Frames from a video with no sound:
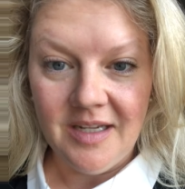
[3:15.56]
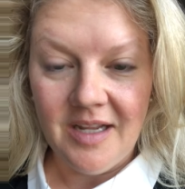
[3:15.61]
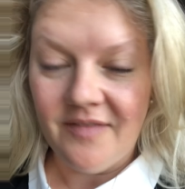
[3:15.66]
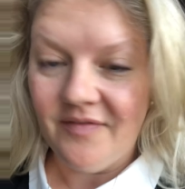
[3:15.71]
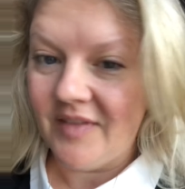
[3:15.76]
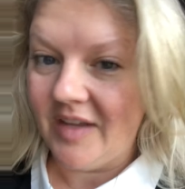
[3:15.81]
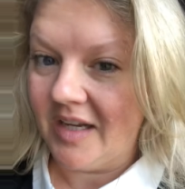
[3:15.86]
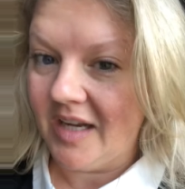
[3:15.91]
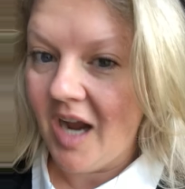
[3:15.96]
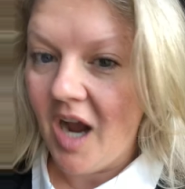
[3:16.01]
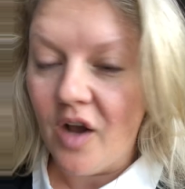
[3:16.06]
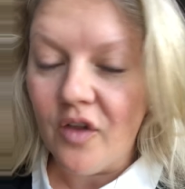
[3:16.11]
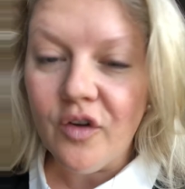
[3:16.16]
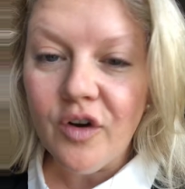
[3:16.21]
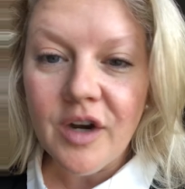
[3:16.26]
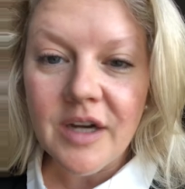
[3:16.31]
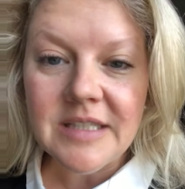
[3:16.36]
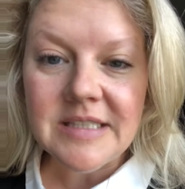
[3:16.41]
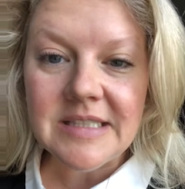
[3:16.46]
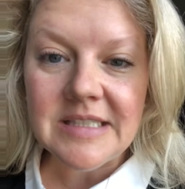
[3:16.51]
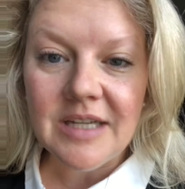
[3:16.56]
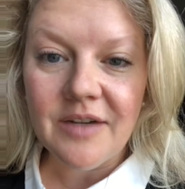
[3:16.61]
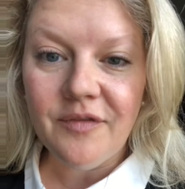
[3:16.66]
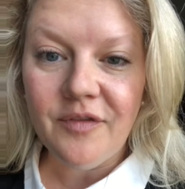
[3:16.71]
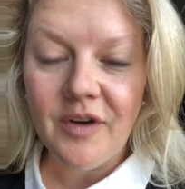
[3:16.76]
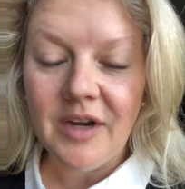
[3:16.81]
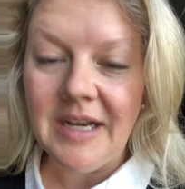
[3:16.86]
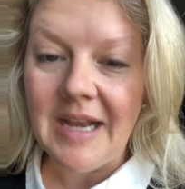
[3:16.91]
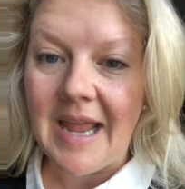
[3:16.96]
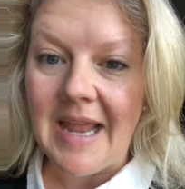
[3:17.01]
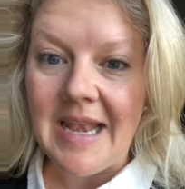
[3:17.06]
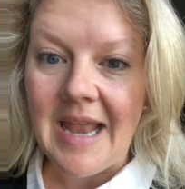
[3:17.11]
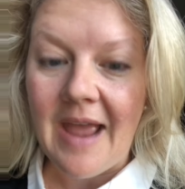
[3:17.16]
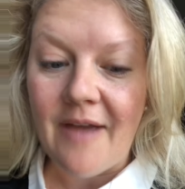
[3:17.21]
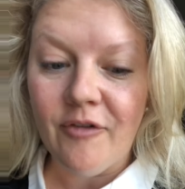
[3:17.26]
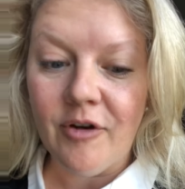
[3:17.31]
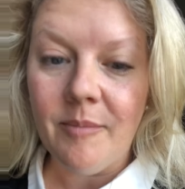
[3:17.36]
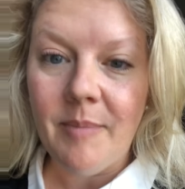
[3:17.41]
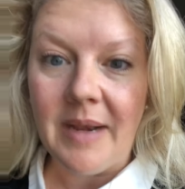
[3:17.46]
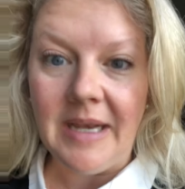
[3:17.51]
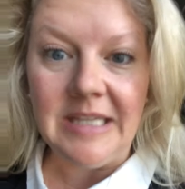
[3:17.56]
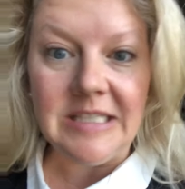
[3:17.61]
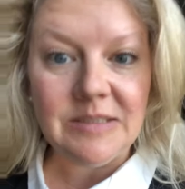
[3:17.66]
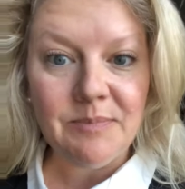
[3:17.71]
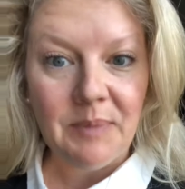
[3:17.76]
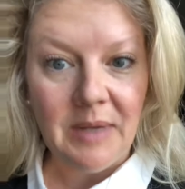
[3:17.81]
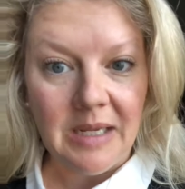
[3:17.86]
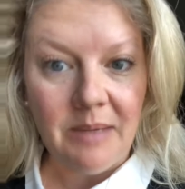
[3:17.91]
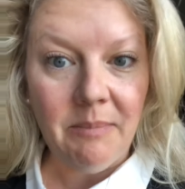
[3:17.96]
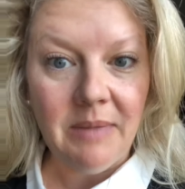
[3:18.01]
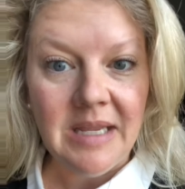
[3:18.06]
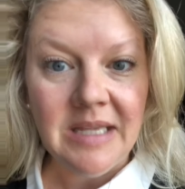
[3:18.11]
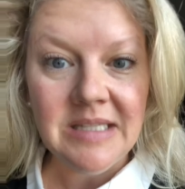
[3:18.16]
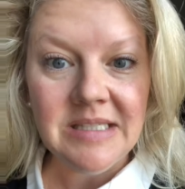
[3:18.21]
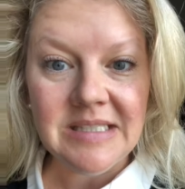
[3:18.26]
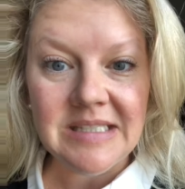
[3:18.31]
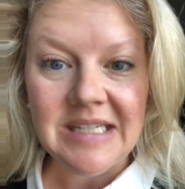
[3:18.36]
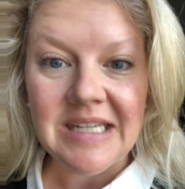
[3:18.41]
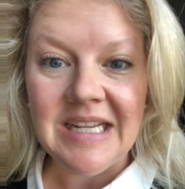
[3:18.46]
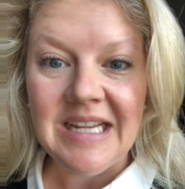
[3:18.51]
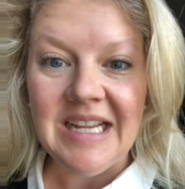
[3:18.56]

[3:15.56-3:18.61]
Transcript: The color is different, and everybody's pigment,